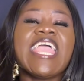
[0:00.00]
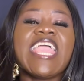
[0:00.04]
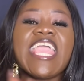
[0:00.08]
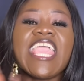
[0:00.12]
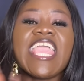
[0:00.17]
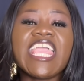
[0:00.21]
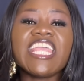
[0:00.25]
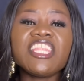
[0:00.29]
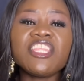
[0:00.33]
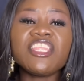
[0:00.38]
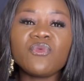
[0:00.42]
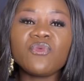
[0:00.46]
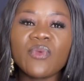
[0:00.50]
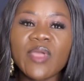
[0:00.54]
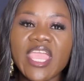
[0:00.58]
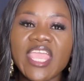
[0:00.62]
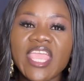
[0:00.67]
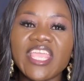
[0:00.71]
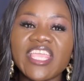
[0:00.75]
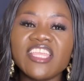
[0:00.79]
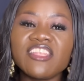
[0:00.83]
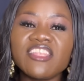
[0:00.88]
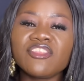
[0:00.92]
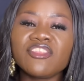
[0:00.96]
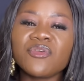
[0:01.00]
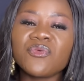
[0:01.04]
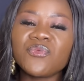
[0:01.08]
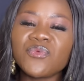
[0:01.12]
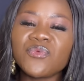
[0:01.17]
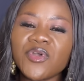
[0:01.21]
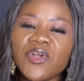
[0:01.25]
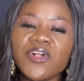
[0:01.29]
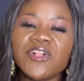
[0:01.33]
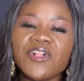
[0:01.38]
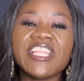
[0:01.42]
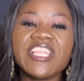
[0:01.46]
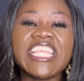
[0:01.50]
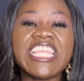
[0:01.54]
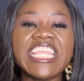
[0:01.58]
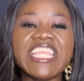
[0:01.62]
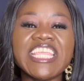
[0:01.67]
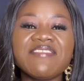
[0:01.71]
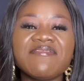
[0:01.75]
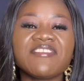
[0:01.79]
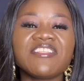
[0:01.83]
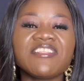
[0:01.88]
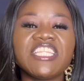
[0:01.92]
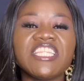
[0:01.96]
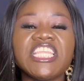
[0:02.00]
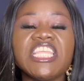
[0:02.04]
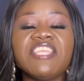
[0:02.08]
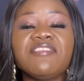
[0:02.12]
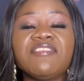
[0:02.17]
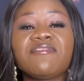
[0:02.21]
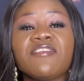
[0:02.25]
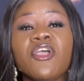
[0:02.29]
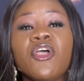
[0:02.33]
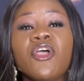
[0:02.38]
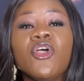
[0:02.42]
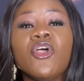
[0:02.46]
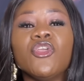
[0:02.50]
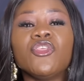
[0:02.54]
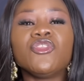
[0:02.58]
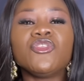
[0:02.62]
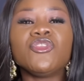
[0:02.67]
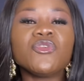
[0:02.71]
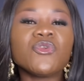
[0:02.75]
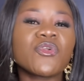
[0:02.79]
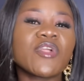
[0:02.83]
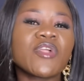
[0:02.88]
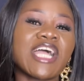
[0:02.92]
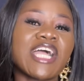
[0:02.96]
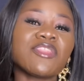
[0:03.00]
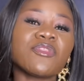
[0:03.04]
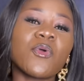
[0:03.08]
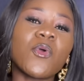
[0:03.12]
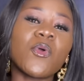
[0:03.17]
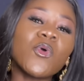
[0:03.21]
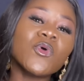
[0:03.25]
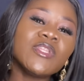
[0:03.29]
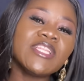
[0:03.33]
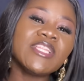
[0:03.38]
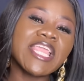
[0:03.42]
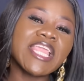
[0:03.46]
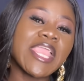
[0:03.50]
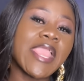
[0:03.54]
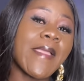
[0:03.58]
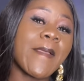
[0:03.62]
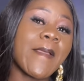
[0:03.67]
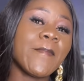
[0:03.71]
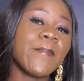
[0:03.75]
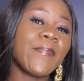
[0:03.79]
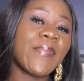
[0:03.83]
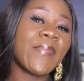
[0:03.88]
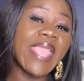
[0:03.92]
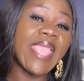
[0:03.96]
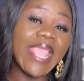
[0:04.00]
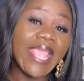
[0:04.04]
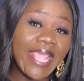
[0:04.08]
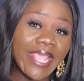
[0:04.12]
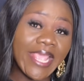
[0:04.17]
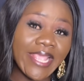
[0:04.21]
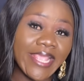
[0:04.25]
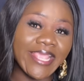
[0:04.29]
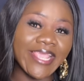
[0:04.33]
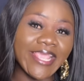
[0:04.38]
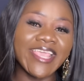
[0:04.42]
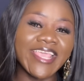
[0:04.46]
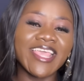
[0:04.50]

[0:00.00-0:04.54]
anywhere in the world, even if you can only pay.